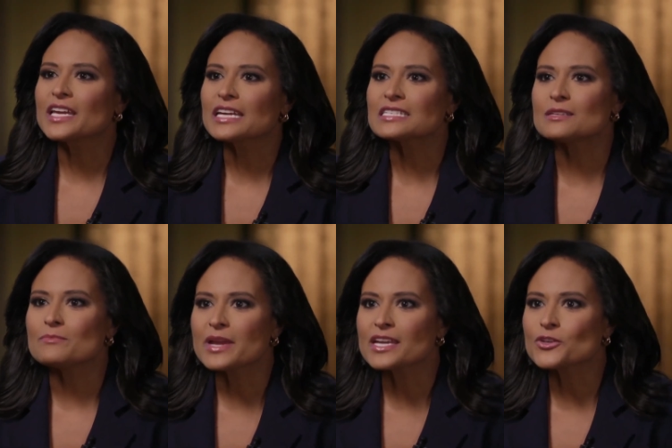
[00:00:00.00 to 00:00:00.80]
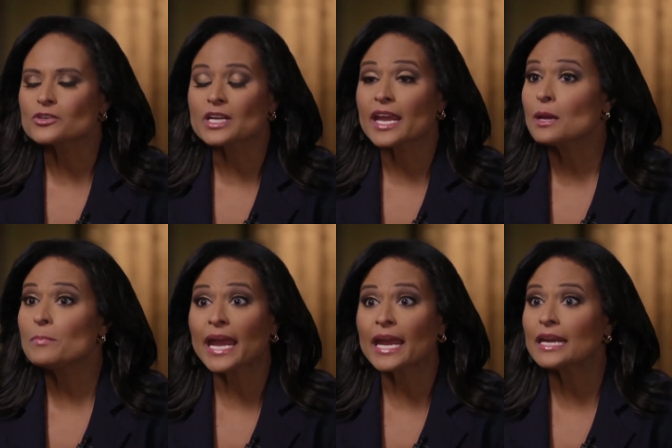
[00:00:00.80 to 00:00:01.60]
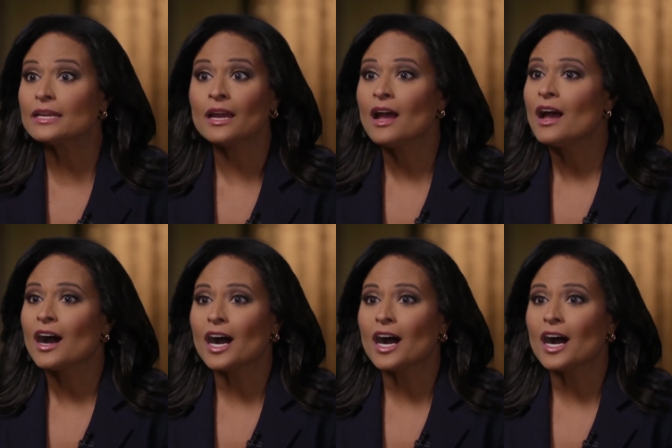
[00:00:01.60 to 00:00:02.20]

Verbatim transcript: of things that make your campaign